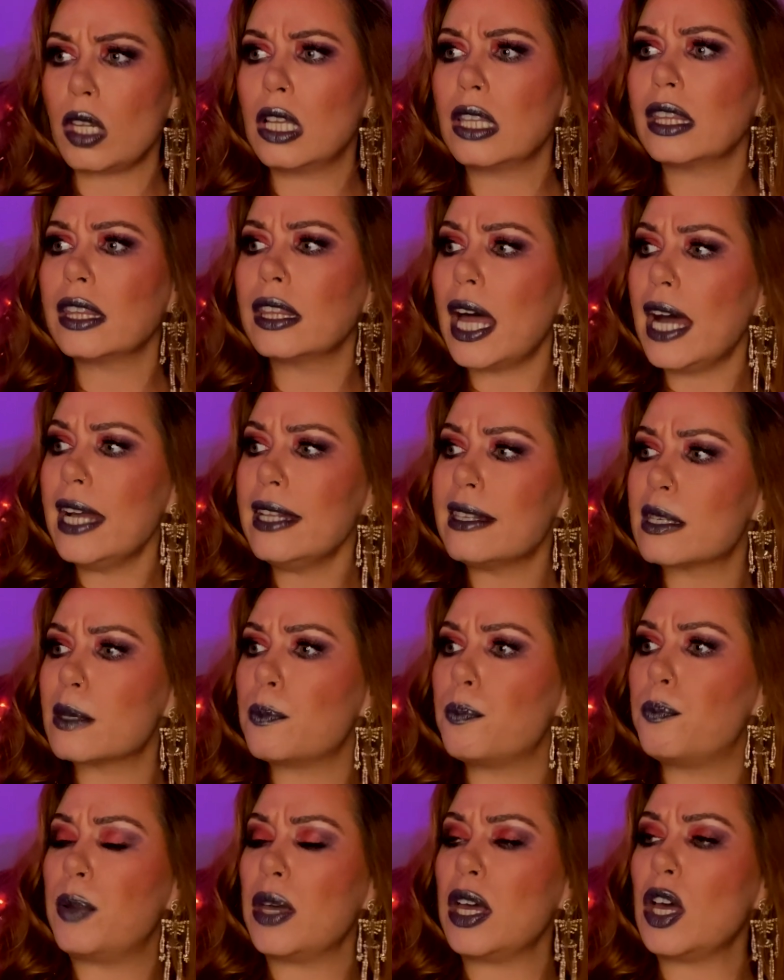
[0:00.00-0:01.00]
let's
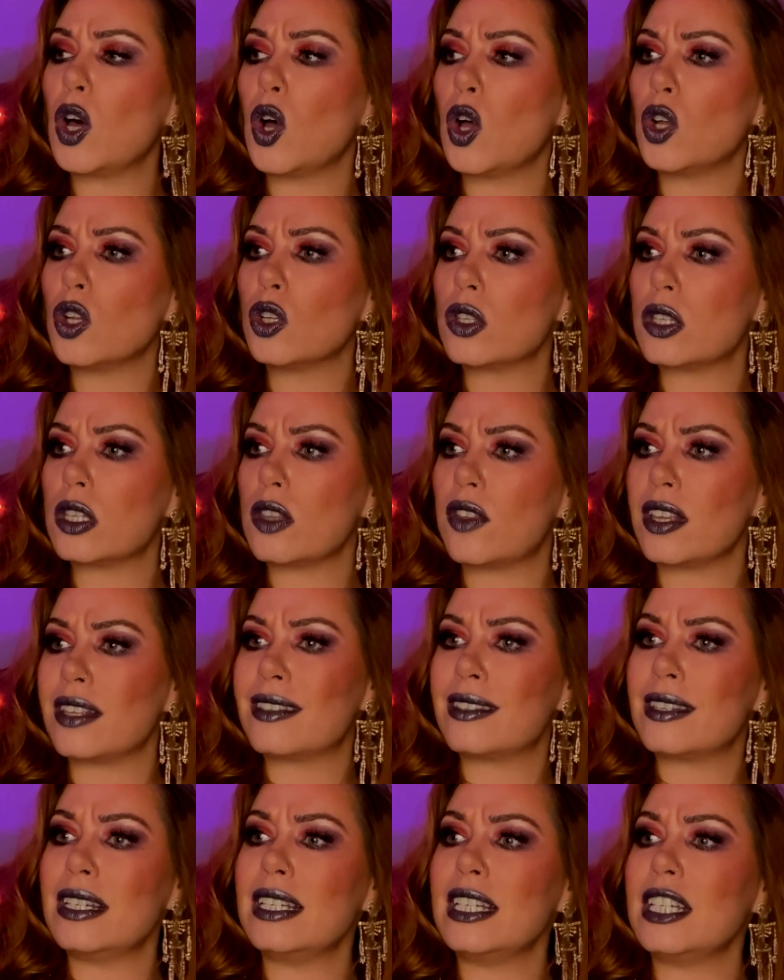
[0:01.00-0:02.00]
build the
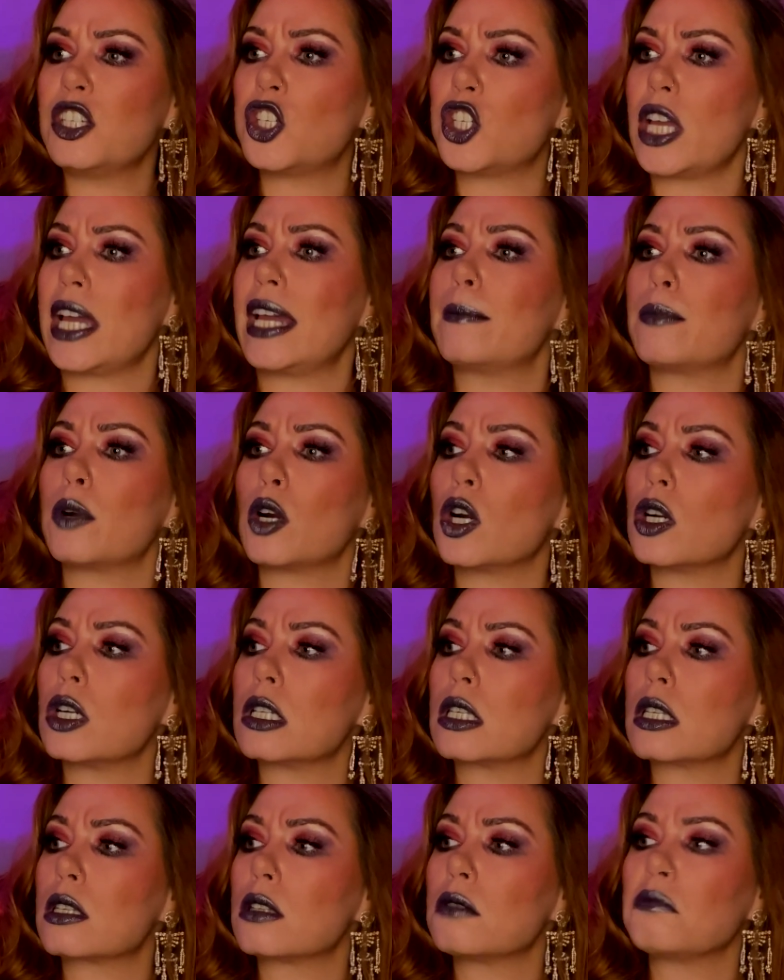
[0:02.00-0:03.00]
city
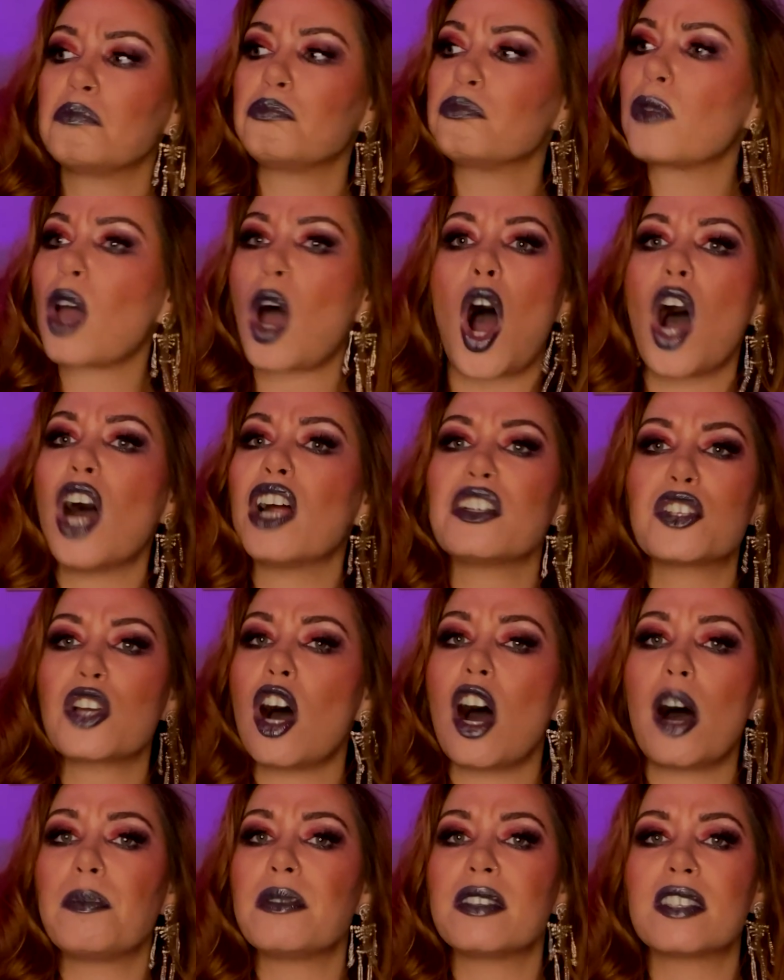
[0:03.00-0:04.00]
chambers on
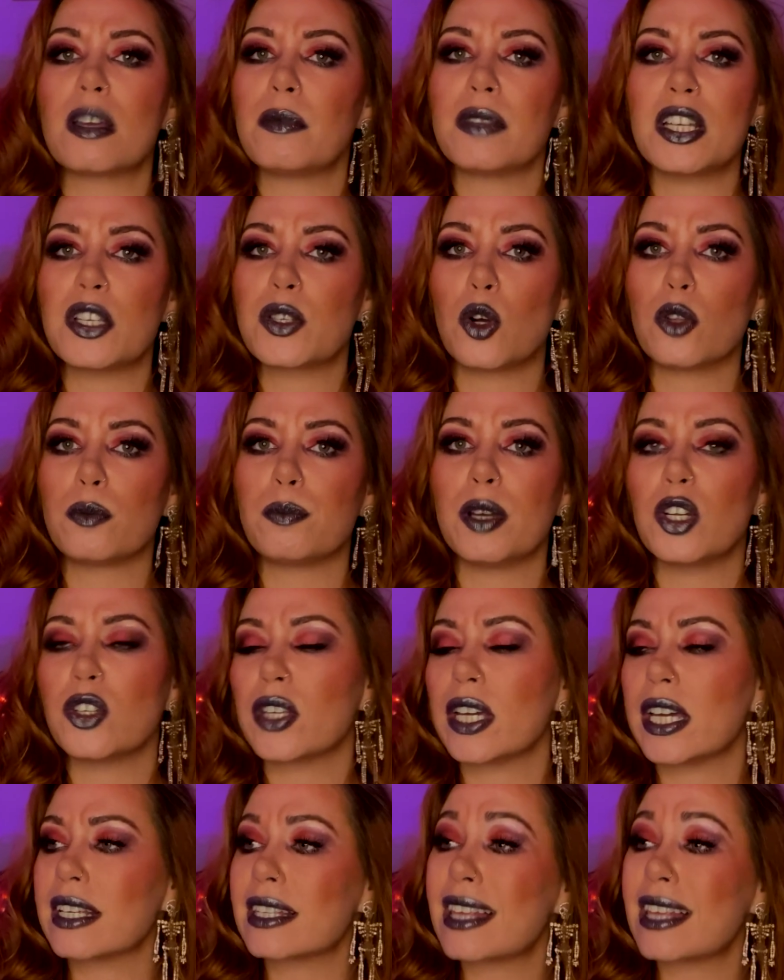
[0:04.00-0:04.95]
top of some of these old buildings.